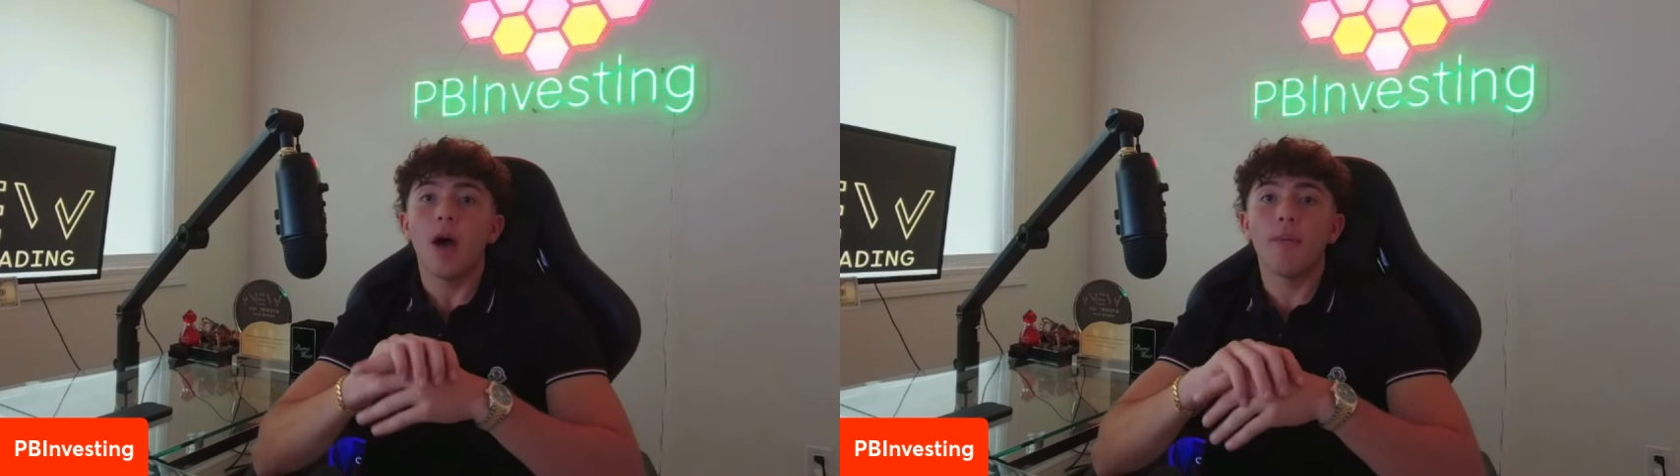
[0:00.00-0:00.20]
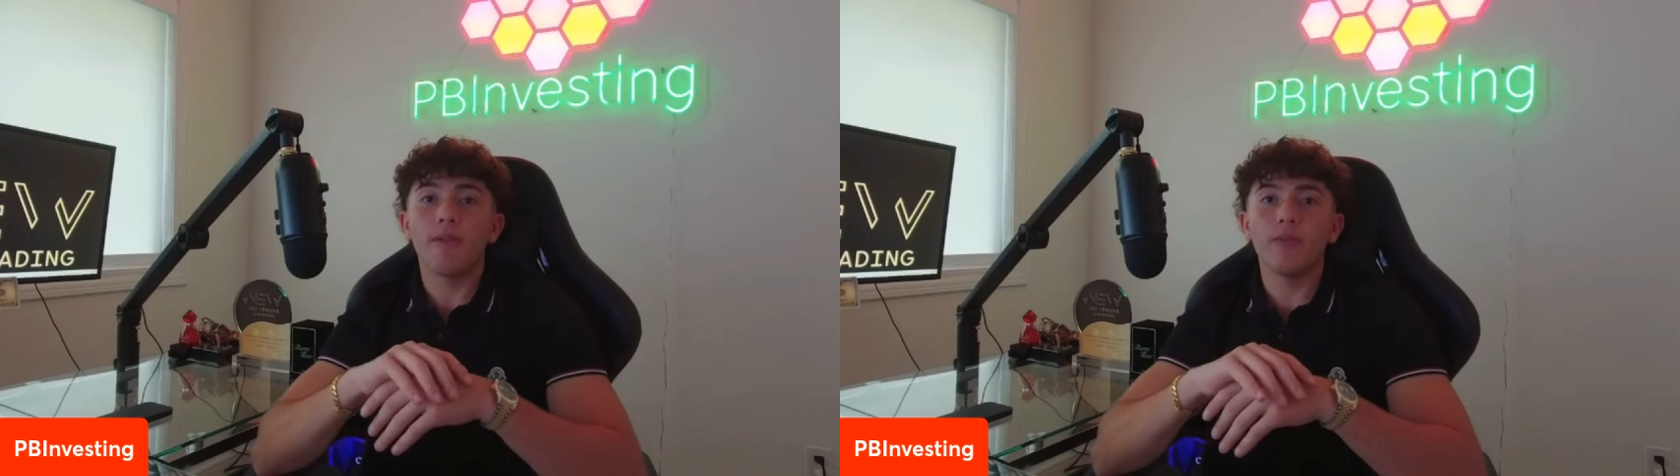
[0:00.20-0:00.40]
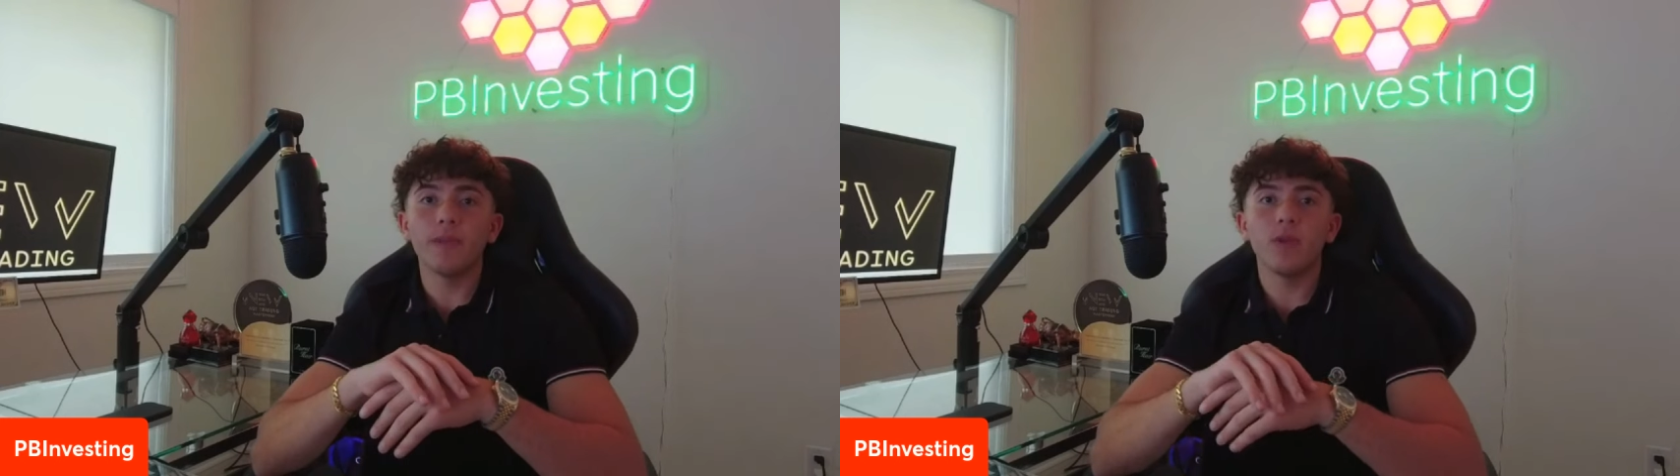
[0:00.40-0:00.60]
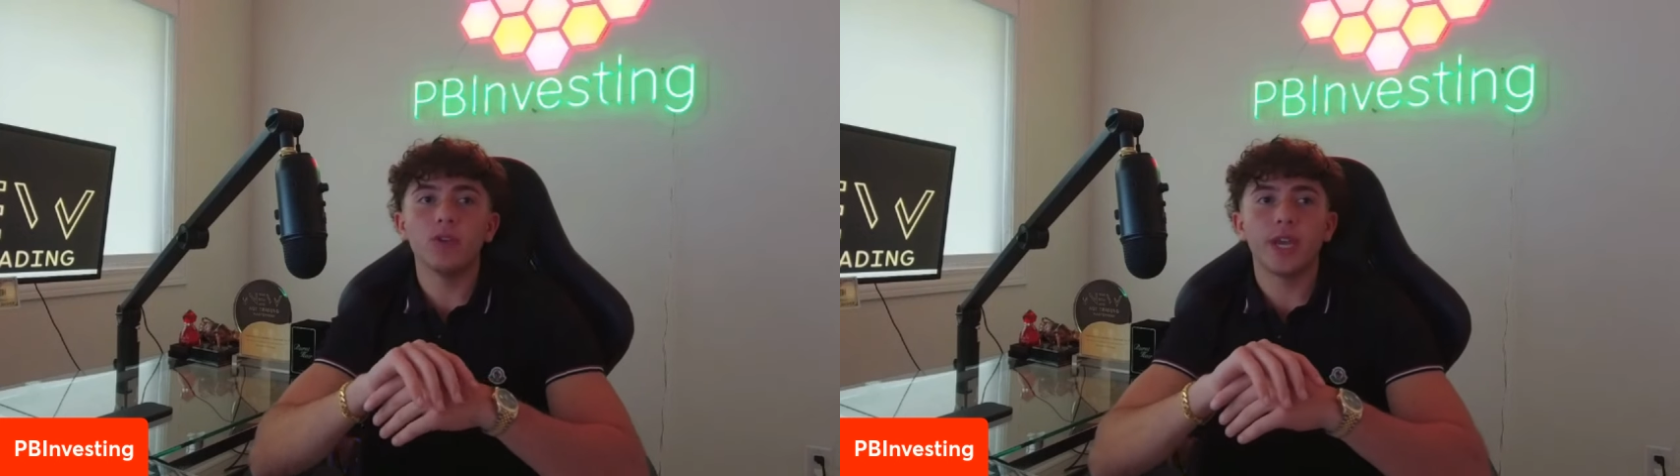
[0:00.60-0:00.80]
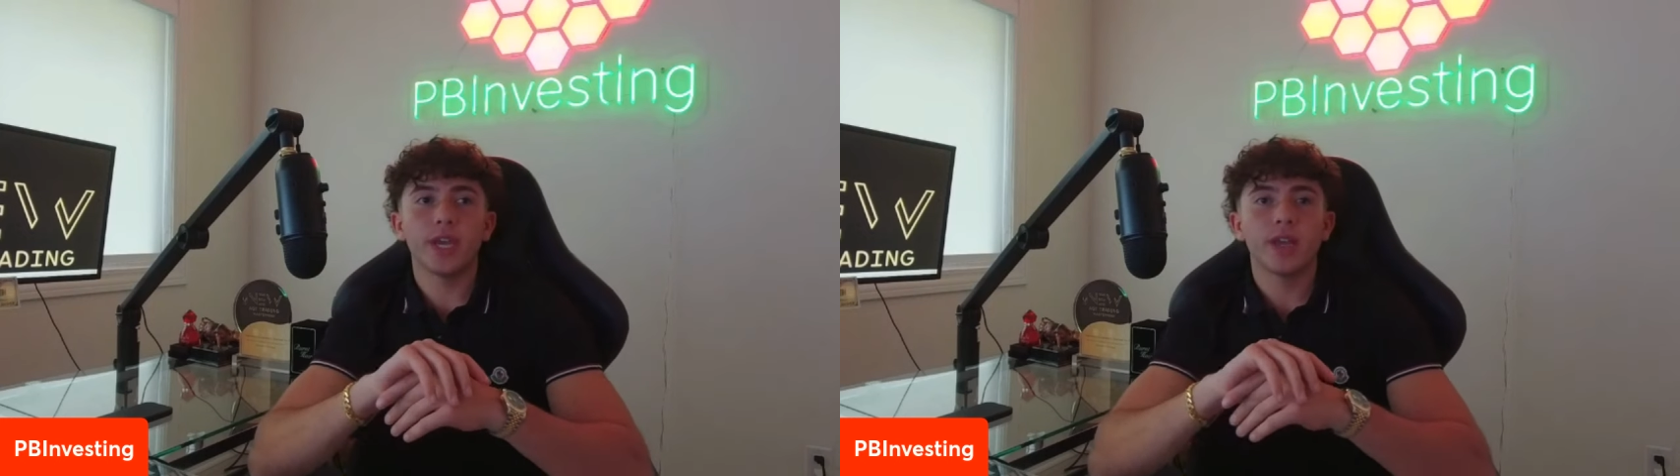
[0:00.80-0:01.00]
But for me, it was
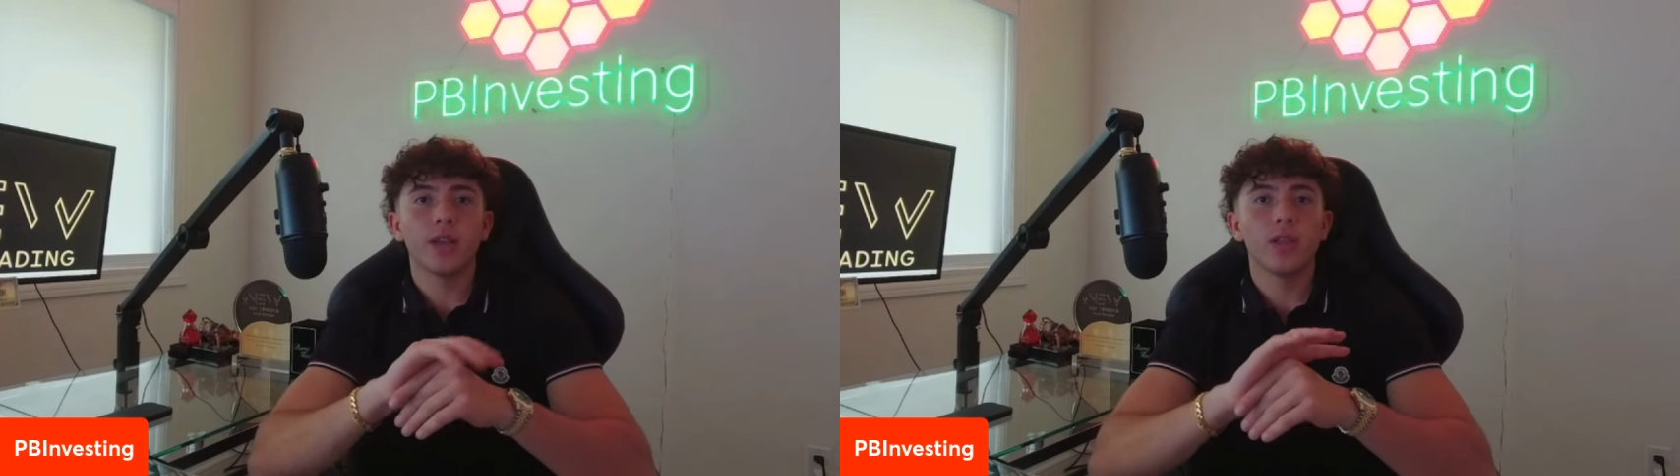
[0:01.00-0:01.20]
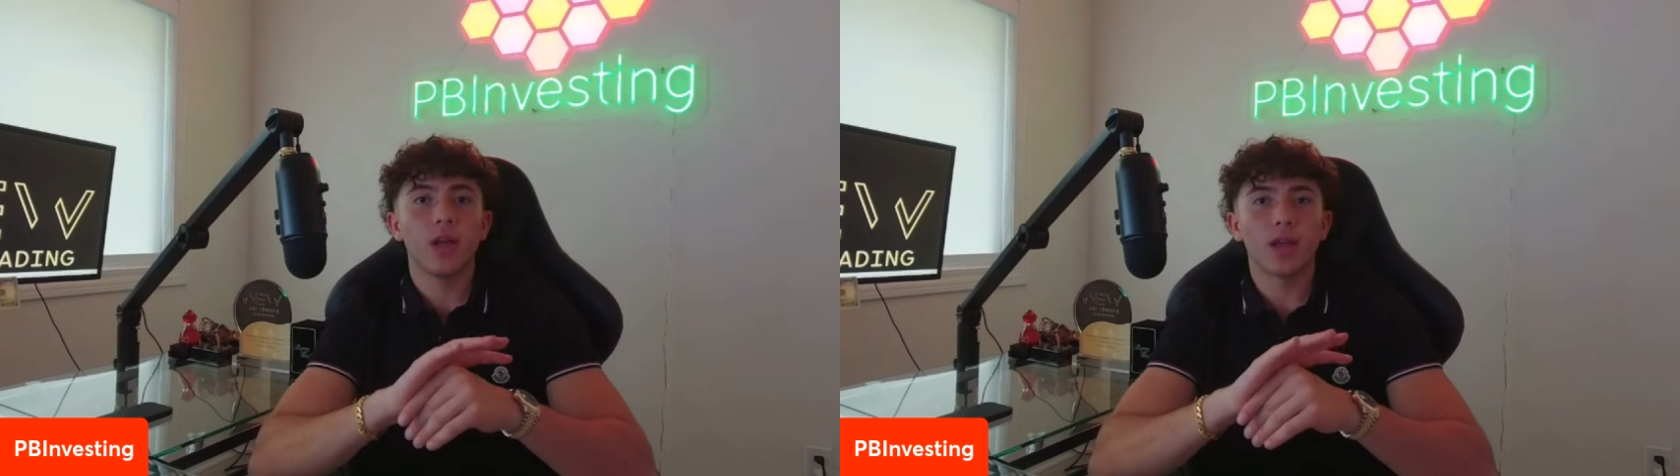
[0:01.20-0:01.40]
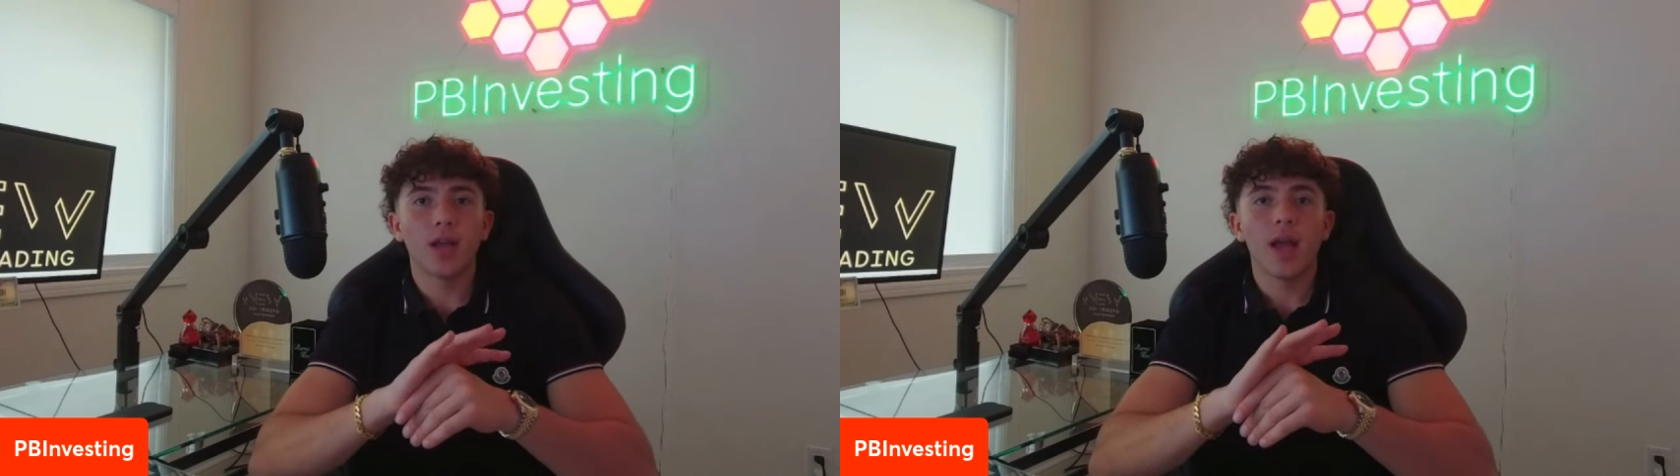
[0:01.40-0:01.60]
like, look,